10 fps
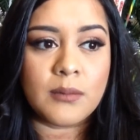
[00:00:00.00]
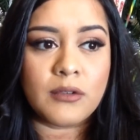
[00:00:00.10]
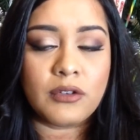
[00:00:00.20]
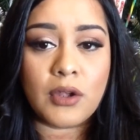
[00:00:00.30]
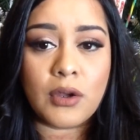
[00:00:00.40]

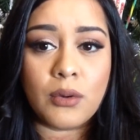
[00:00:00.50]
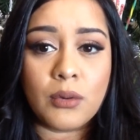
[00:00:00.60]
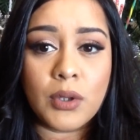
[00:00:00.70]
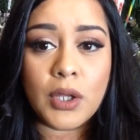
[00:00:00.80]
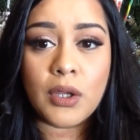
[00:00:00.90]
So
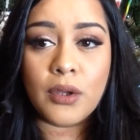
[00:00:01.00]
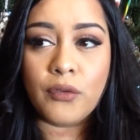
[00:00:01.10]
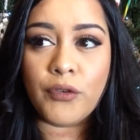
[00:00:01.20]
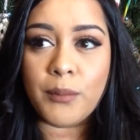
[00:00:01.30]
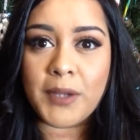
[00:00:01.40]

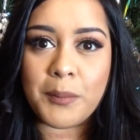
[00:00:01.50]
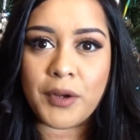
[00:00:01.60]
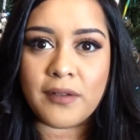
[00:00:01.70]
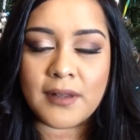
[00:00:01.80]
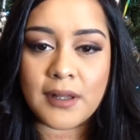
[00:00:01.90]
for me
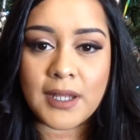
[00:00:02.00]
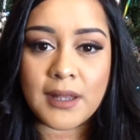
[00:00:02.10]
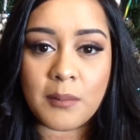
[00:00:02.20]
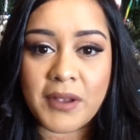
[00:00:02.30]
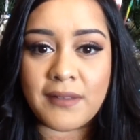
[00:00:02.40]
personally,
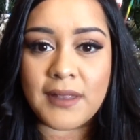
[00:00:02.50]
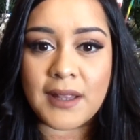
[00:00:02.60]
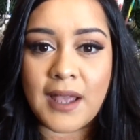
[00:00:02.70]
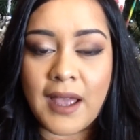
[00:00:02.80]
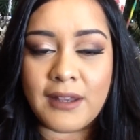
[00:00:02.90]
the best thing
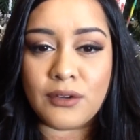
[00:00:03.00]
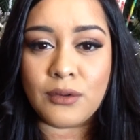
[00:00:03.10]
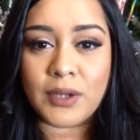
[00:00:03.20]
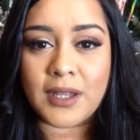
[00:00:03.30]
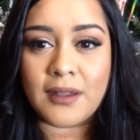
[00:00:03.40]
that I
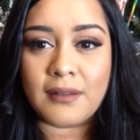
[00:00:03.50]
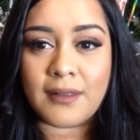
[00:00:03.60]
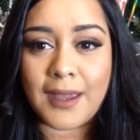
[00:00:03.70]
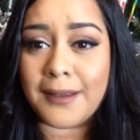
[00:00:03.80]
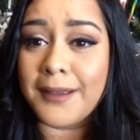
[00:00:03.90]
do is,
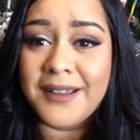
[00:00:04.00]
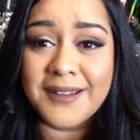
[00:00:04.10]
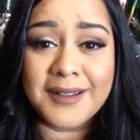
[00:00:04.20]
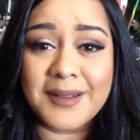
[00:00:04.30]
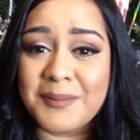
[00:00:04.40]
like,
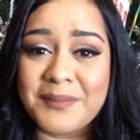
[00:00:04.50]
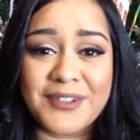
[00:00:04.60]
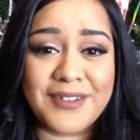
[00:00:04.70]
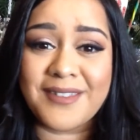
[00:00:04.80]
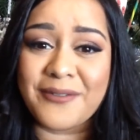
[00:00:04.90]

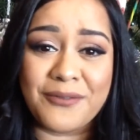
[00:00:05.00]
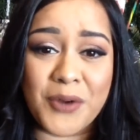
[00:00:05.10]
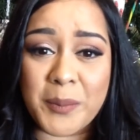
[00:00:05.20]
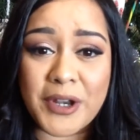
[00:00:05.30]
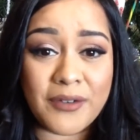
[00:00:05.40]
just
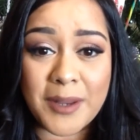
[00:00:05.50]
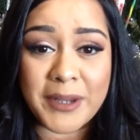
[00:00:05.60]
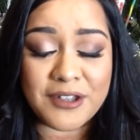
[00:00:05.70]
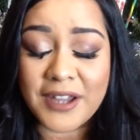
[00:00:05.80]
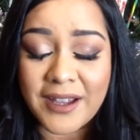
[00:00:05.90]
form it around
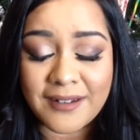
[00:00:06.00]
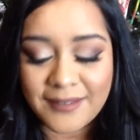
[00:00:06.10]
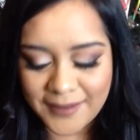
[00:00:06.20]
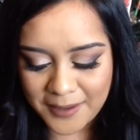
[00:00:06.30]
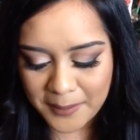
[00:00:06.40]
my
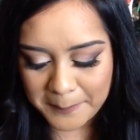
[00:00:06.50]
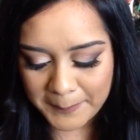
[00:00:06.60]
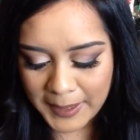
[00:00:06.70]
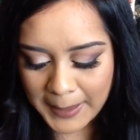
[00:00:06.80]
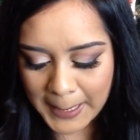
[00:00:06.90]
checks.
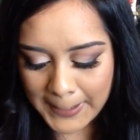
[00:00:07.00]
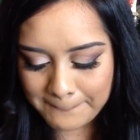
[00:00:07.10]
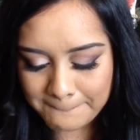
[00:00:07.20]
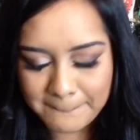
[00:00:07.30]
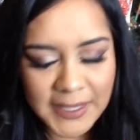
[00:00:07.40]

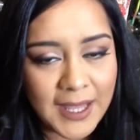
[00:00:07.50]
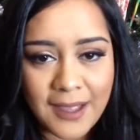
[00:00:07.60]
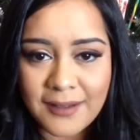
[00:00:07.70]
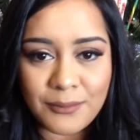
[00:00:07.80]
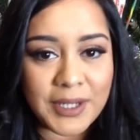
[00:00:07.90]

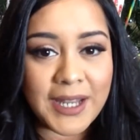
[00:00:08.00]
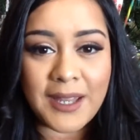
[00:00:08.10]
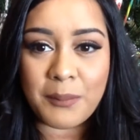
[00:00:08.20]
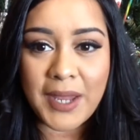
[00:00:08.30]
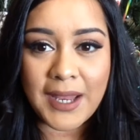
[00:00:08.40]
Yeah, when I
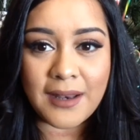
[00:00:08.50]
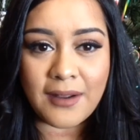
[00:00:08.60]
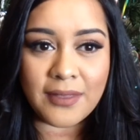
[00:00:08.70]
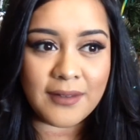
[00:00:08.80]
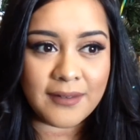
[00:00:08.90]
get paid
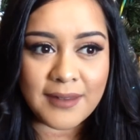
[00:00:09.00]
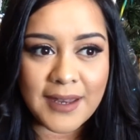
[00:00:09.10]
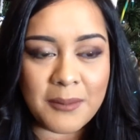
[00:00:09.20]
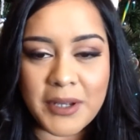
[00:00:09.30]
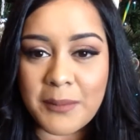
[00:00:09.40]
on this
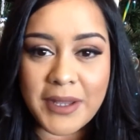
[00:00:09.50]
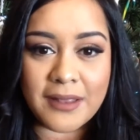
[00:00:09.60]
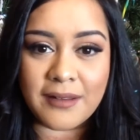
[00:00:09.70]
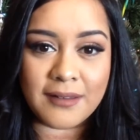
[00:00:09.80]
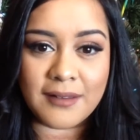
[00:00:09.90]
day, I'm going to pay
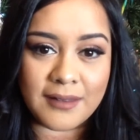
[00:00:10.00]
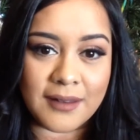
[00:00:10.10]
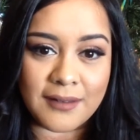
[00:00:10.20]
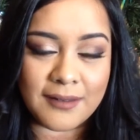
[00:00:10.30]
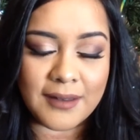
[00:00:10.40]
this, this, and
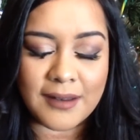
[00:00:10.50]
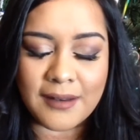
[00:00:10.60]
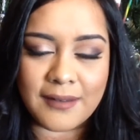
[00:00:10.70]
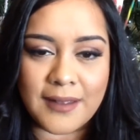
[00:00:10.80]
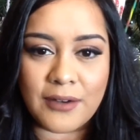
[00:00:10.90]
this, and
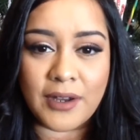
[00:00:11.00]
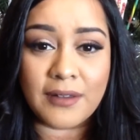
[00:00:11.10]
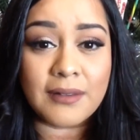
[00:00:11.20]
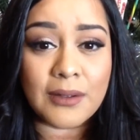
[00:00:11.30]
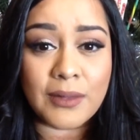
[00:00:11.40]
etc.
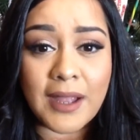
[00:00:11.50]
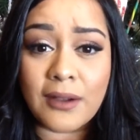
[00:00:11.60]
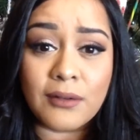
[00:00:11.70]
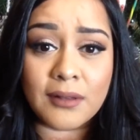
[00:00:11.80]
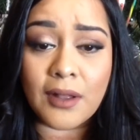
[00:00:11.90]
So that
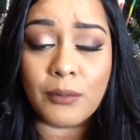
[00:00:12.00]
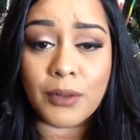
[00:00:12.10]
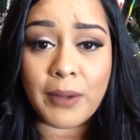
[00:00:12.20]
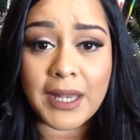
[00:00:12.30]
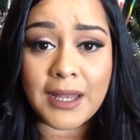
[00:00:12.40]
goes along
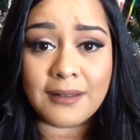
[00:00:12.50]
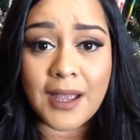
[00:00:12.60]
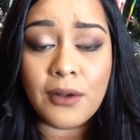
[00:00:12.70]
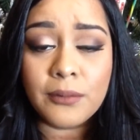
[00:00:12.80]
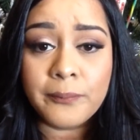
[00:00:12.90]
with writing it
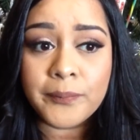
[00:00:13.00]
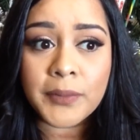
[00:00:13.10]
down.